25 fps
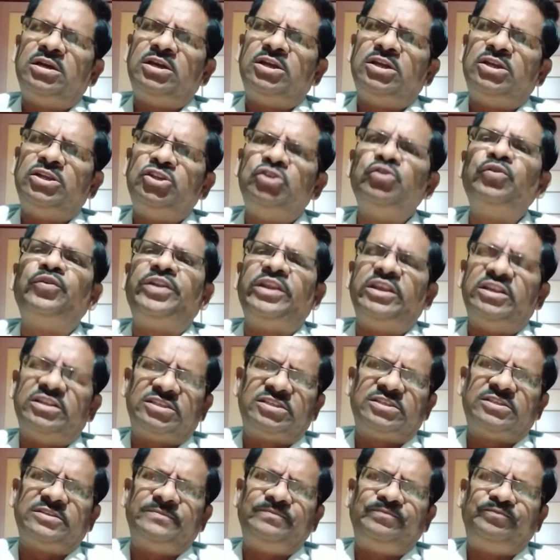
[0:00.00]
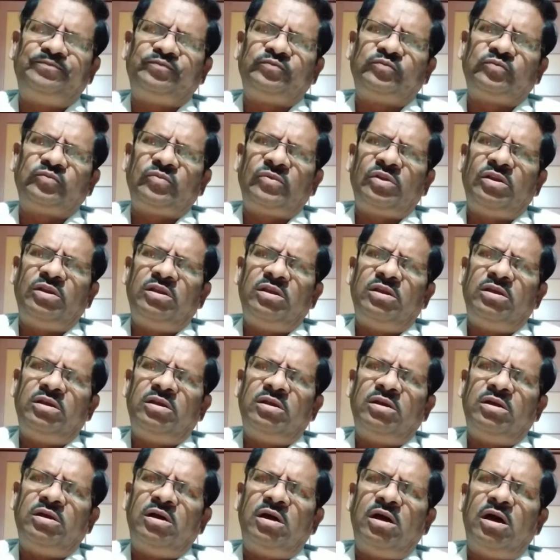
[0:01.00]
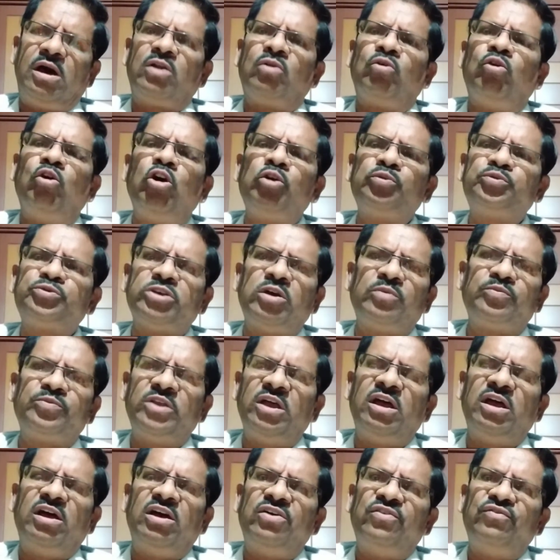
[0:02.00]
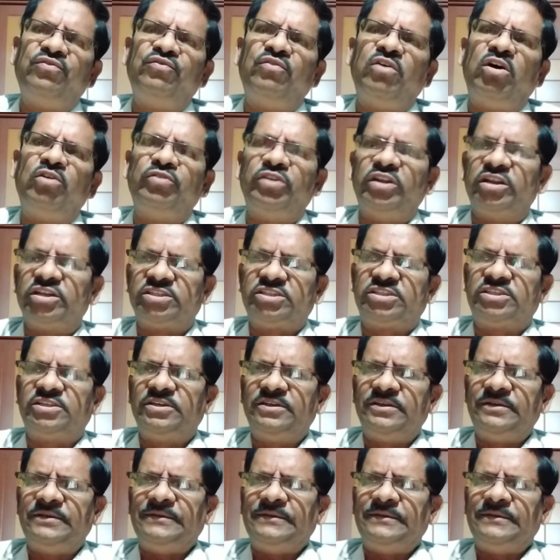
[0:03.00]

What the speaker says: duties or hopes of the founders.